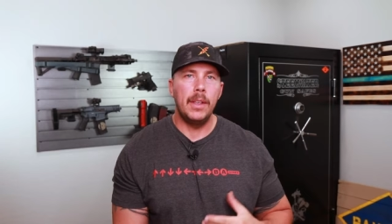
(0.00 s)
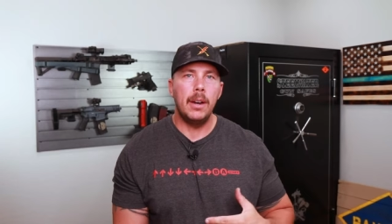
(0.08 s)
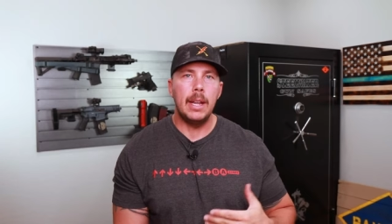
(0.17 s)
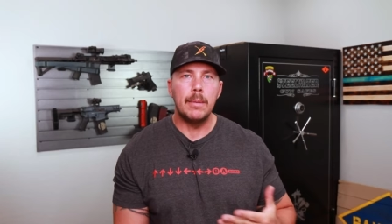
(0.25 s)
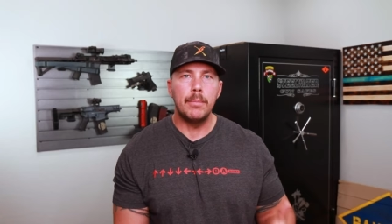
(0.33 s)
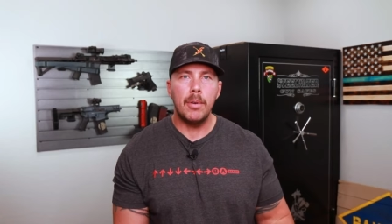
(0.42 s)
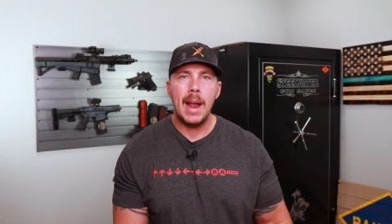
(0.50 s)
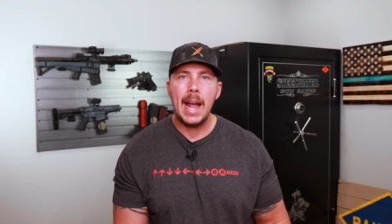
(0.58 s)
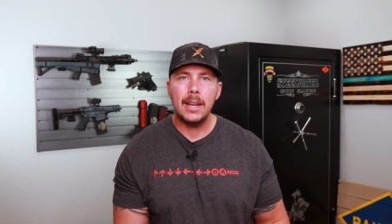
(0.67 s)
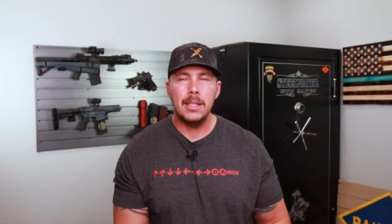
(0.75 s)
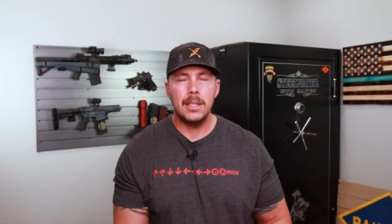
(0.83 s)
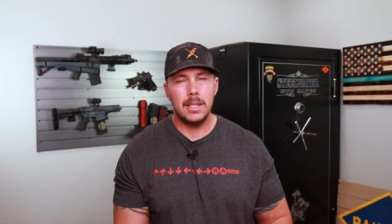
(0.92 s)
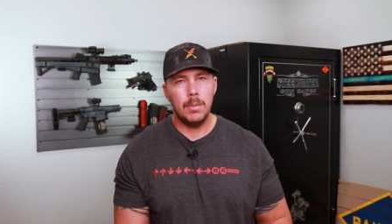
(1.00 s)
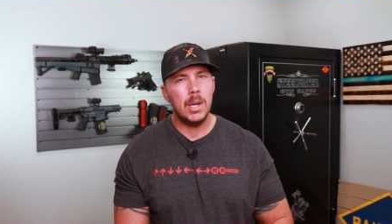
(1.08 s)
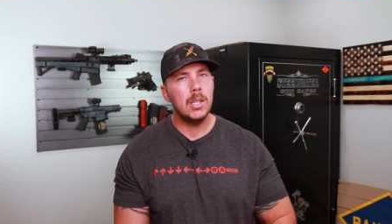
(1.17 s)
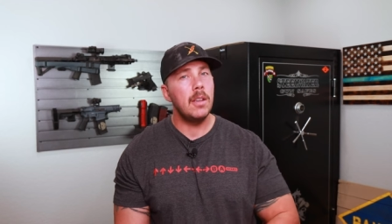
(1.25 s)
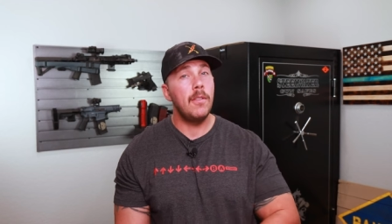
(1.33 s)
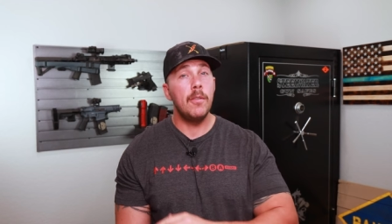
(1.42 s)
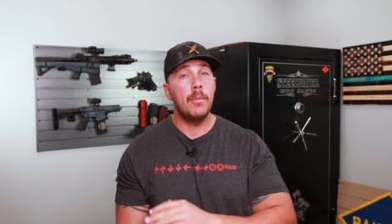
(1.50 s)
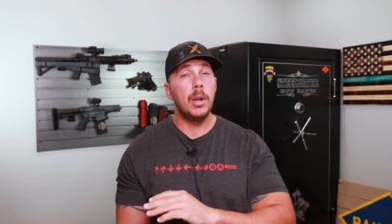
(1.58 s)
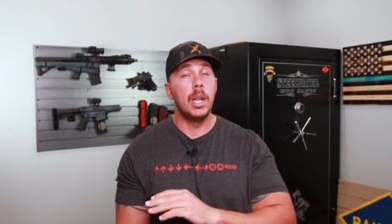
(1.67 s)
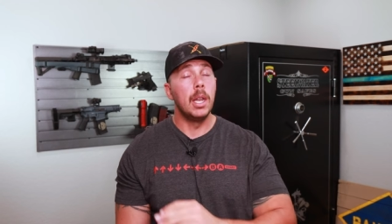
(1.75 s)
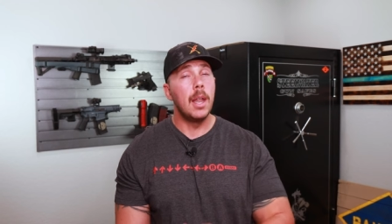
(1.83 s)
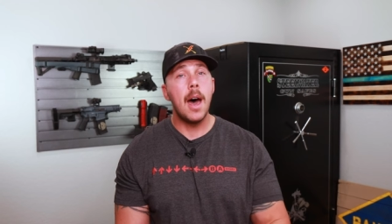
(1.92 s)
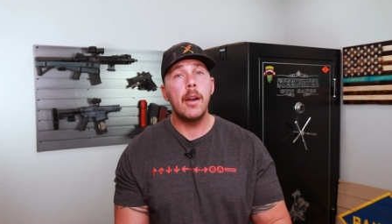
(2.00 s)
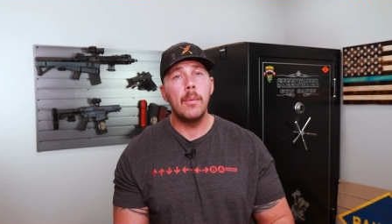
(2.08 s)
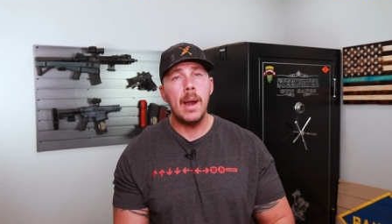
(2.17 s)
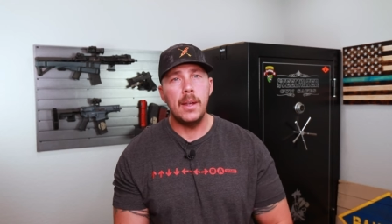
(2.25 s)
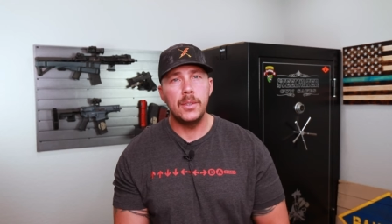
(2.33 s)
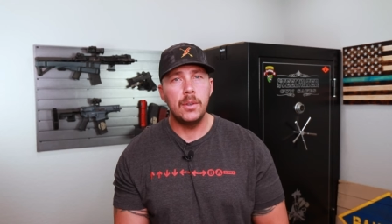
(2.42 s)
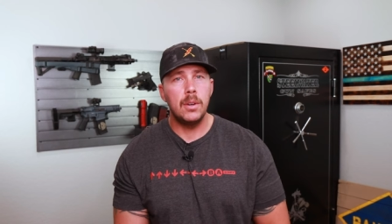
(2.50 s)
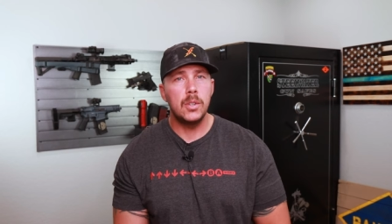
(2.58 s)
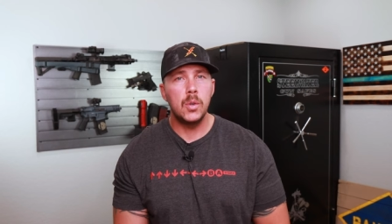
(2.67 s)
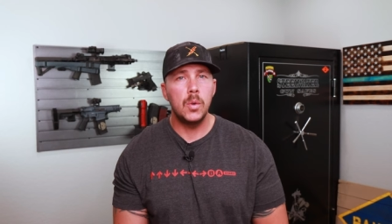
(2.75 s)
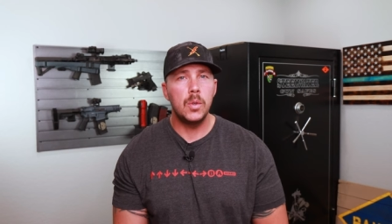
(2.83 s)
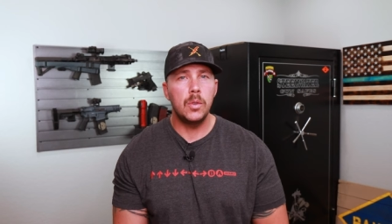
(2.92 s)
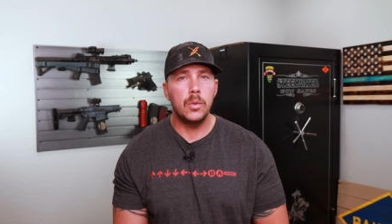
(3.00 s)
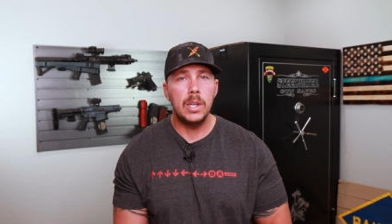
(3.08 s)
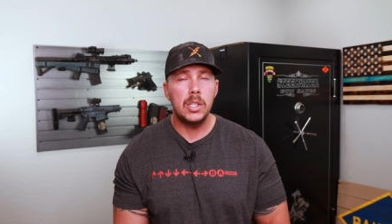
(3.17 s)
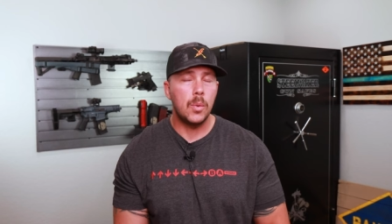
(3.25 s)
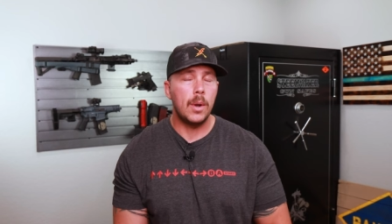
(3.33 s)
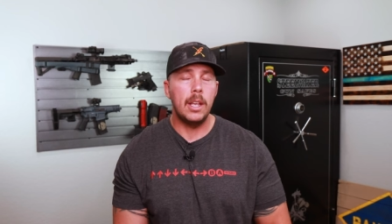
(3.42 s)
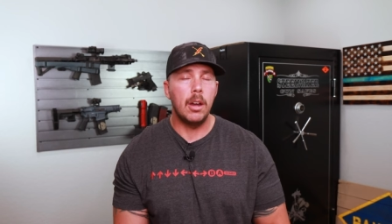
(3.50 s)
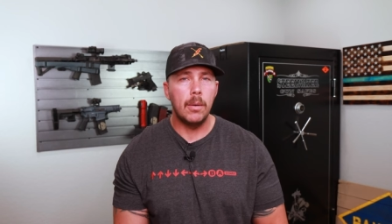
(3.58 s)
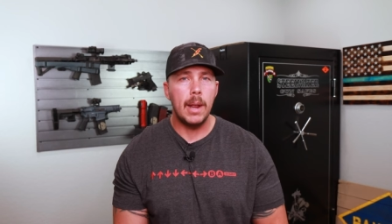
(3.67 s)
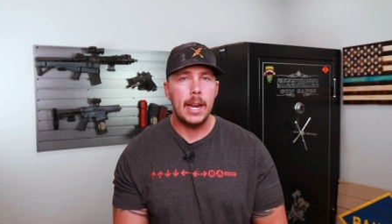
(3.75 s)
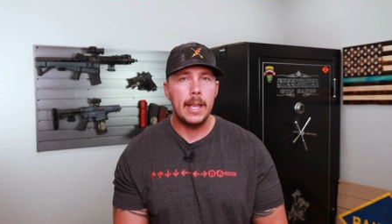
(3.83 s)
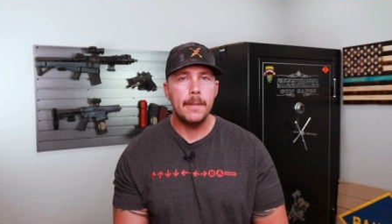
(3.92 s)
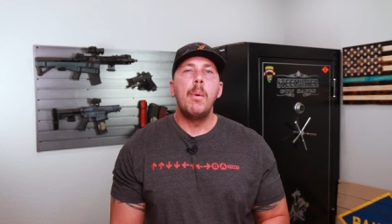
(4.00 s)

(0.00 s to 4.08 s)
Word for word: there in practice, especially if you've put a lot of rounds through your 320 already.